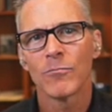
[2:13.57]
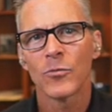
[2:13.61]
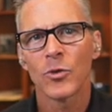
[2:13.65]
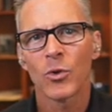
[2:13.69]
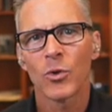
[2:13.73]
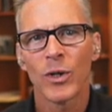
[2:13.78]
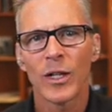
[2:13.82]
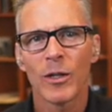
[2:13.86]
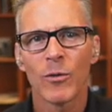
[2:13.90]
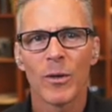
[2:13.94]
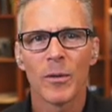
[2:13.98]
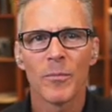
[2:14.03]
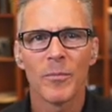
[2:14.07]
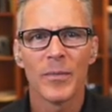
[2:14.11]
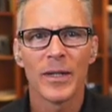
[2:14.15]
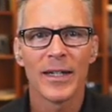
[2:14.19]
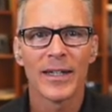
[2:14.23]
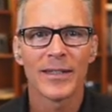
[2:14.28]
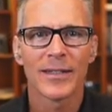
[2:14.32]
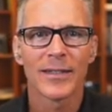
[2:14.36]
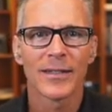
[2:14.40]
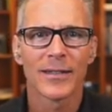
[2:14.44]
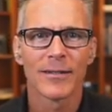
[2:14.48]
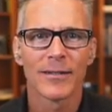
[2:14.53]
21
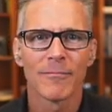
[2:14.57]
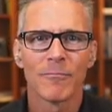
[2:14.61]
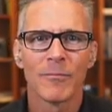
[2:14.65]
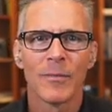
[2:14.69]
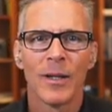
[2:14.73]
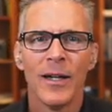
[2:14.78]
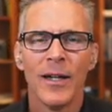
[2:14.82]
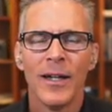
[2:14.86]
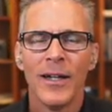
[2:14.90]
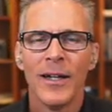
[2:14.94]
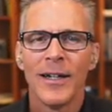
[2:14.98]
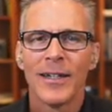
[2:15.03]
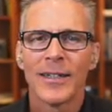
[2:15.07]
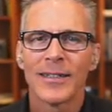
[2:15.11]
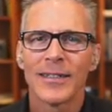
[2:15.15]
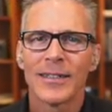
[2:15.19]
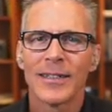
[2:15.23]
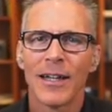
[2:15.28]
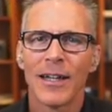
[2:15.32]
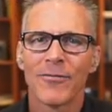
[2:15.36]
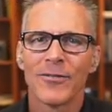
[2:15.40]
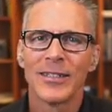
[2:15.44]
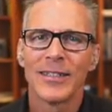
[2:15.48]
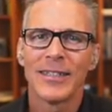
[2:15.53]
minutes and
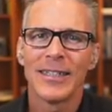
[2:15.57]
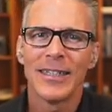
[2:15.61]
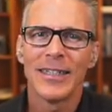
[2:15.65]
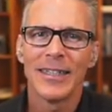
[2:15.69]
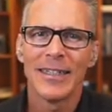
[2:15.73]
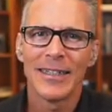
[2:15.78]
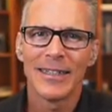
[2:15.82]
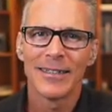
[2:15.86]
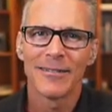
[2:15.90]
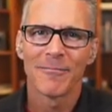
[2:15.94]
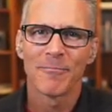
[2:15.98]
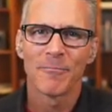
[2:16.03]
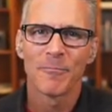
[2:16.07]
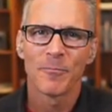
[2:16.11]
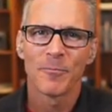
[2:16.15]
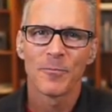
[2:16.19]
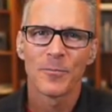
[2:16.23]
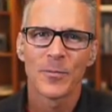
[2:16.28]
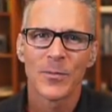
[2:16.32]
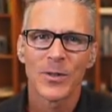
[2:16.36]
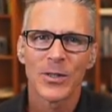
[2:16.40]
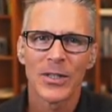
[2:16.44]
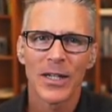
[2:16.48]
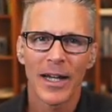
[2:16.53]
17
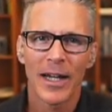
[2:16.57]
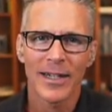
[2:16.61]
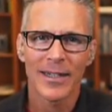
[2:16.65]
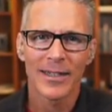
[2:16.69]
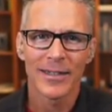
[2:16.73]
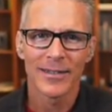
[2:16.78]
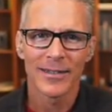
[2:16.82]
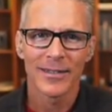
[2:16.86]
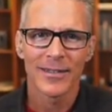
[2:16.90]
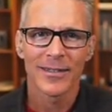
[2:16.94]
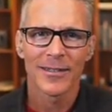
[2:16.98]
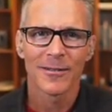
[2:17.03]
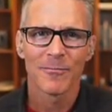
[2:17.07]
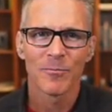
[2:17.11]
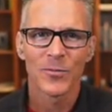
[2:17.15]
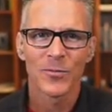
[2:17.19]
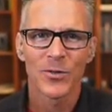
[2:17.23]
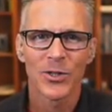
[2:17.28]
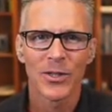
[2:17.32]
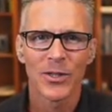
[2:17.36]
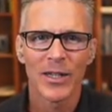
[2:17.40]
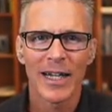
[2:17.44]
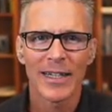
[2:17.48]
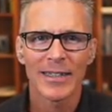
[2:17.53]
seconds.
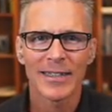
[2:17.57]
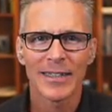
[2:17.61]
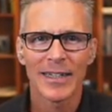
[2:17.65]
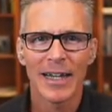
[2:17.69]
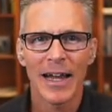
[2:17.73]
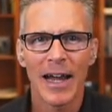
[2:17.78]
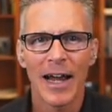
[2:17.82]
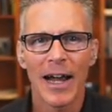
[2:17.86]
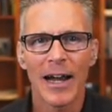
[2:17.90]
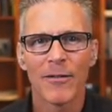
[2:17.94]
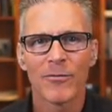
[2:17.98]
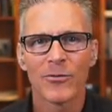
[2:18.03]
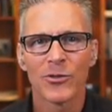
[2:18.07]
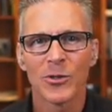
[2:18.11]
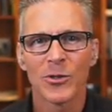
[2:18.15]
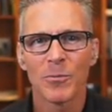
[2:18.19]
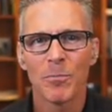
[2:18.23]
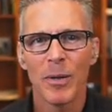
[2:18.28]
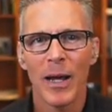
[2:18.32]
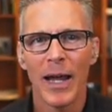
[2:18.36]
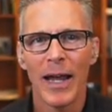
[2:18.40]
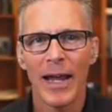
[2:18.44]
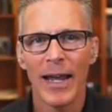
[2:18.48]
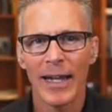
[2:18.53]
So that's an average
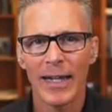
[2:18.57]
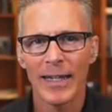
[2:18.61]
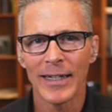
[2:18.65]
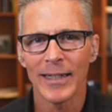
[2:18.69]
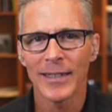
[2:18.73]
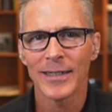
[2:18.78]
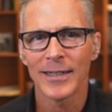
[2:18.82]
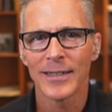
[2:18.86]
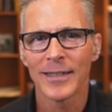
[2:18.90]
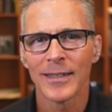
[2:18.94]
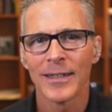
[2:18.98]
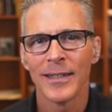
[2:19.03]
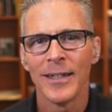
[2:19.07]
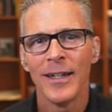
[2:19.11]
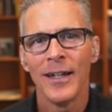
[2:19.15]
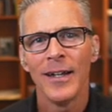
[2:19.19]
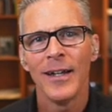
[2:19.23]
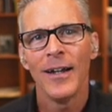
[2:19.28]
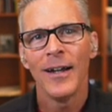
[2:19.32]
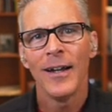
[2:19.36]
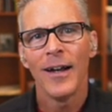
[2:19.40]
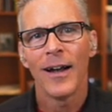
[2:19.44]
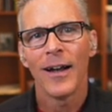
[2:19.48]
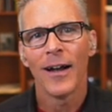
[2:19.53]
pace
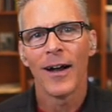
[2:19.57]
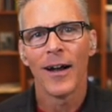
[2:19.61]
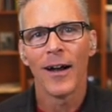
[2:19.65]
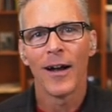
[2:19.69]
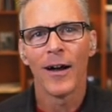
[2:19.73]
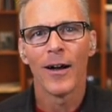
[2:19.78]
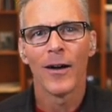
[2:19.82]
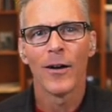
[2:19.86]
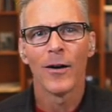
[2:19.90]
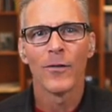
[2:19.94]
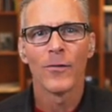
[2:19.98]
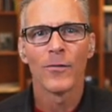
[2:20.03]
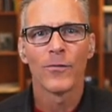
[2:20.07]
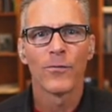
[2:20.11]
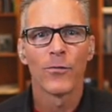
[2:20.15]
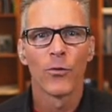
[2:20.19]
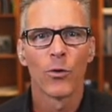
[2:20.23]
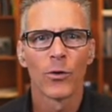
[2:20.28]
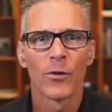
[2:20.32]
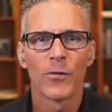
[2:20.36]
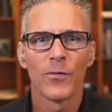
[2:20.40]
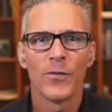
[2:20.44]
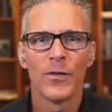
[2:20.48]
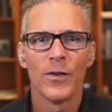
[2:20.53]
of
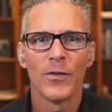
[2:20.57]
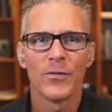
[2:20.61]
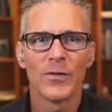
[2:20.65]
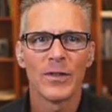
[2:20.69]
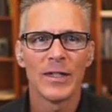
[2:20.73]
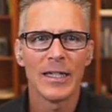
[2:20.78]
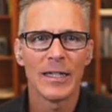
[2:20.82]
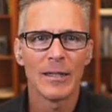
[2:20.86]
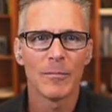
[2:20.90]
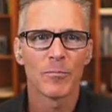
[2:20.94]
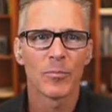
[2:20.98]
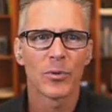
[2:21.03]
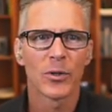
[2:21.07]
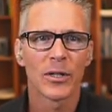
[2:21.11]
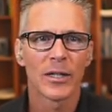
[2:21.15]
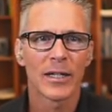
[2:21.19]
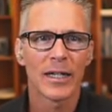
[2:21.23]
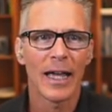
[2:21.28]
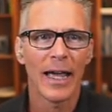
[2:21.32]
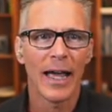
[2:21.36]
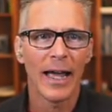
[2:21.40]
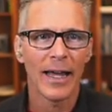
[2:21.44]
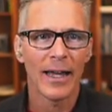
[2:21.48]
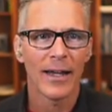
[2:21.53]
4:15 per
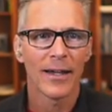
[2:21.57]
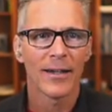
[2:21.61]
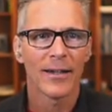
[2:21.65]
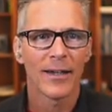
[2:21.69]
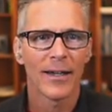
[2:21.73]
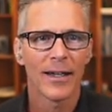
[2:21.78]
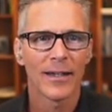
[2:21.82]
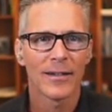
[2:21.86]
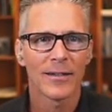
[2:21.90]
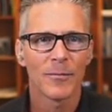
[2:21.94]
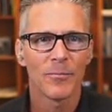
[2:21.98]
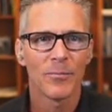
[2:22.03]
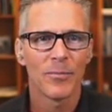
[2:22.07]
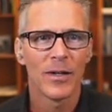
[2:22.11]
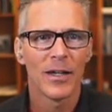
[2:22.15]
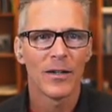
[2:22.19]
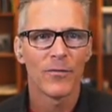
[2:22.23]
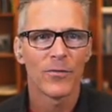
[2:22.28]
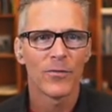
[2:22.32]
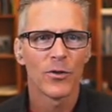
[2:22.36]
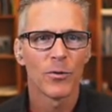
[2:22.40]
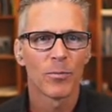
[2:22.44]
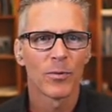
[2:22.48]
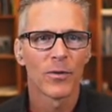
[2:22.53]
K. And
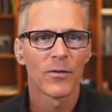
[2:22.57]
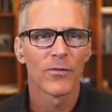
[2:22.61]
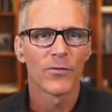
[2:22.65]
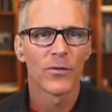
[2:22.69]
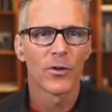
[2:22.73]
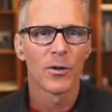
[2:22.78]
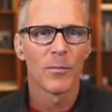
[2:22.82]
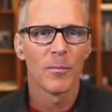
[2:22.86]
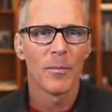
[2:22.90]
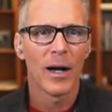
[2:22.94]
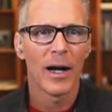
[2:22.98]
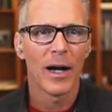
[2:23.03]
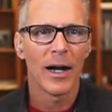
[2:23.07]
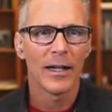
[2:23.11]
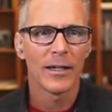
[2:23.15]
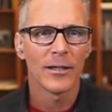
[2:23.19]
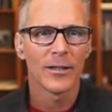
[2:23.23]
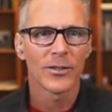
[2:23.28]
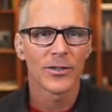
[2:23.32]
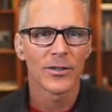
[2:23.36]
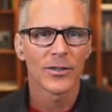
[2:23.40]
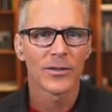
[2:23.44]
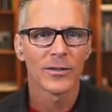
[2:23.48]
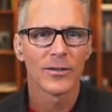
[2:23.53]
if you prefer
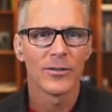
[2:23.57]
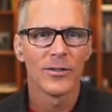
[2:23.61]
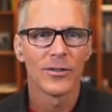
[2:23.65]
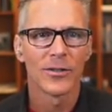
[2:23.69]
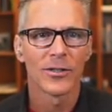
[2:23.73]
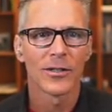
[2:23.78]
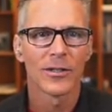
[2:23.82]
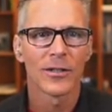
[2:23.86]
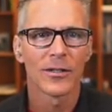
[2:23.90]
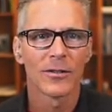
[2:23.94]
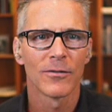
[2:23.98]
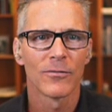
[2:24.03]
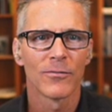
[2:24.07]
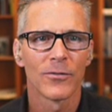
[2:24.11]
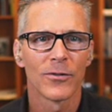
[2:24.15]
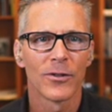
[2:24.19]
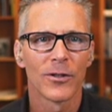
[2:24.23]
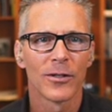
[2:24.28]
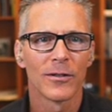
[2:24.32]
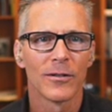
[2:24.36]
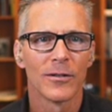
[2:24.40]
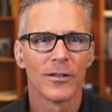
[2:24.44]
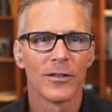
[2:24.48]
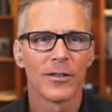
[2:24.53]
miles, you can
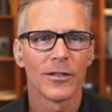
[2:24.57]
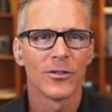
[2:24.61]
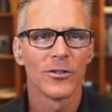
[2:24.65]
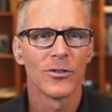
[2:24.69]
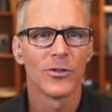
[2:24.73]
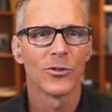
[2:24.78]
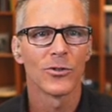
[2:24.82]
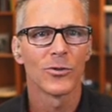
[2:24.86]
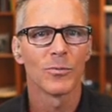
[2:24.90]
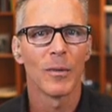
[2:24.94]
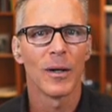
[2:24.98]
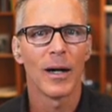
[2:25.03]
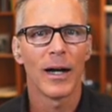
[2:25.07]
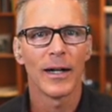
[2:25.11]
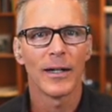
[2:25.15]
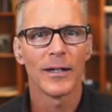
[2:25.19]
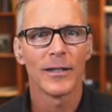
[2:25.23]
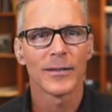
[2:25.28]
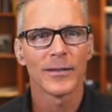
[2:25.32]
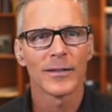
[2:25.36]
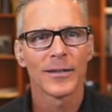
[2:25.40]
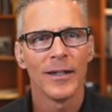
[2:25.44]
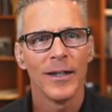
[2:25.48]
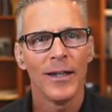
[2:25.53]
convert, you can use
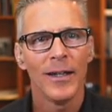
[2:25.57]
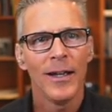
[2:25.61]
miles.